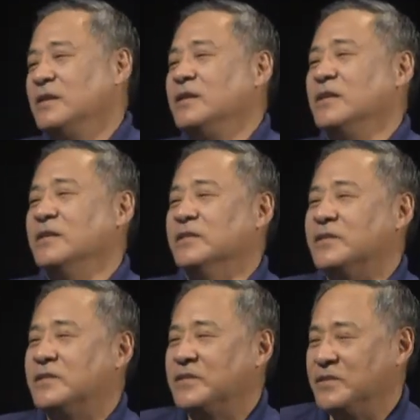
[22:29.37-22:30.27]

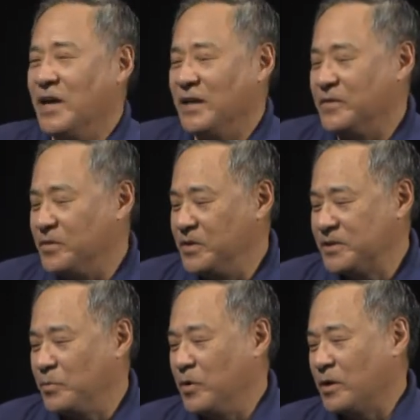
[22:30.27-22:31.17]
is that this
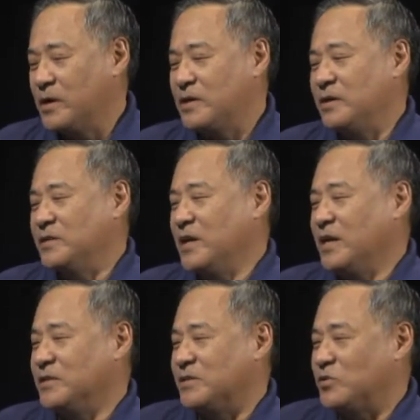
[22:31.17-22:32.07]
book
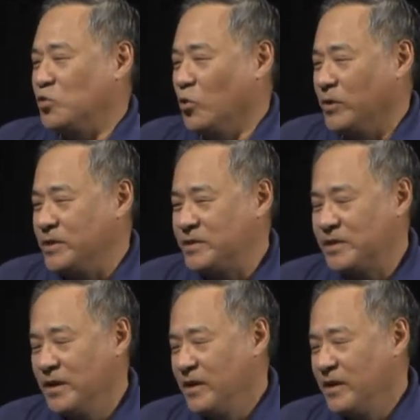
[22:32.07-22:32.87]
contains stories